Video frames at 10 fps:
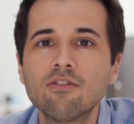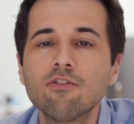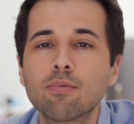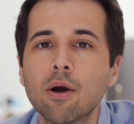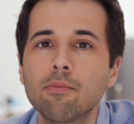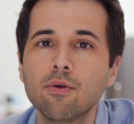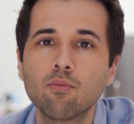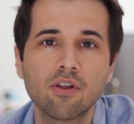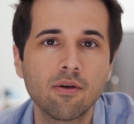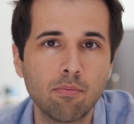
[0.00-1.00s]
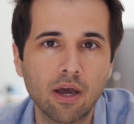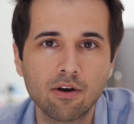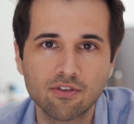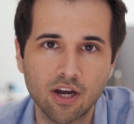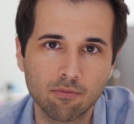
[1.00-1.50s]
this is probably one of the
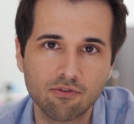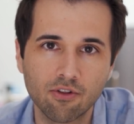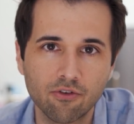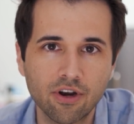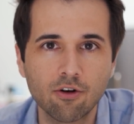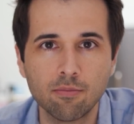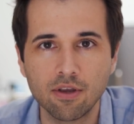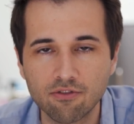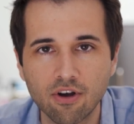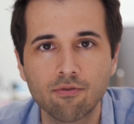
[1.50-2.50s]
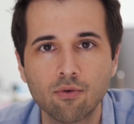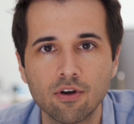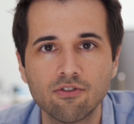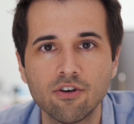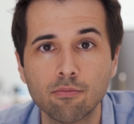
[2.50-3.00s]
better times to learn how to be a software
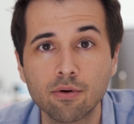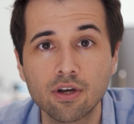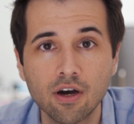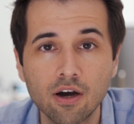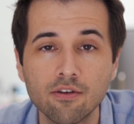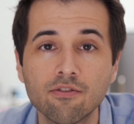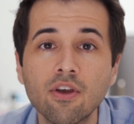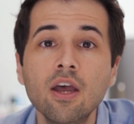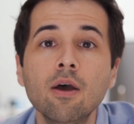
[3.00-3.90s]
engineer because